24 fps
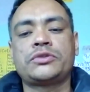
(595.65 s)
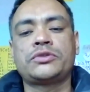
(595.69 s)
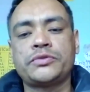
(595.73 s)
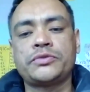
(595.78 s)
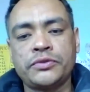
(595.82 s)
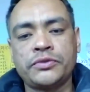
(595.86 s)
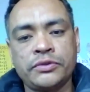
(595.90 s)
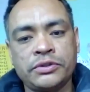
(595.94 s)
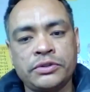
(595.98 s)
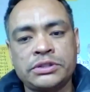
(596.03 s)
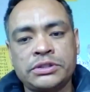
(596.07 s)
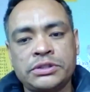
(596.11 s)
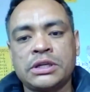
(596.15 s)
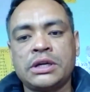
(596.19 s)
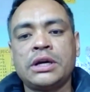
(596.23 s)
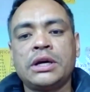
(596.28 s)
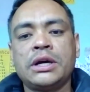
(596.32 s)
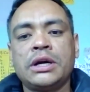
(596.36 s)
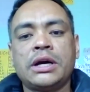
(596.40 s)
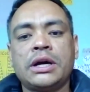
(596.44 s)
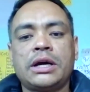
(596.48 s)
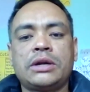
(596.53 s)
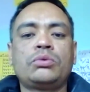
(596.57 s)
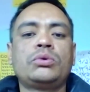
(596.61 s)
food,
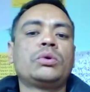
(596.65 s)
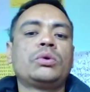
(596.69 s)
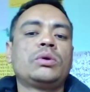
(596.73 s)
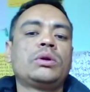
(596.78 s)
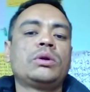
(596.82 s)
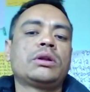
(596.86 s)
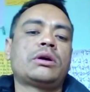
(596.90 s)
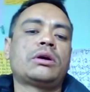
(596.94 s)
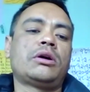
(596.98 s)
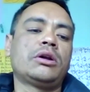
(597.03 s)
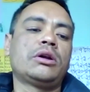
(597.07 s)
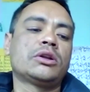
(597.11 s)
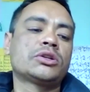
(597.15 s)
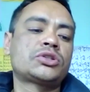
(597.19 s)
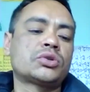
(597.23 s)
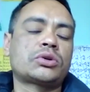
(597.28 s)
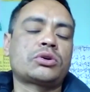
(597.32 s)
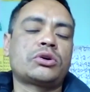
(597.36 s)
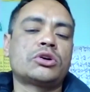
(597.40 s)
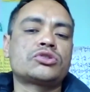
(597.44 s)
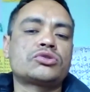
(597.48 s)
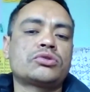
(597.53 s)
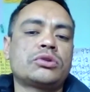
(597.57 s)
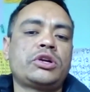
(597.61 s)
and we will also
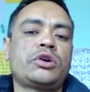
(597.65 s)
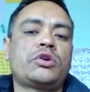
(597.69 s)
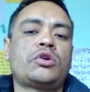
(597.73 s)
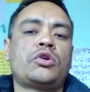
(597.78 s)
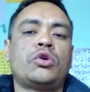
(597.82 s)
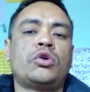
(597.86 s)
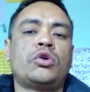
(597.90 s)
control your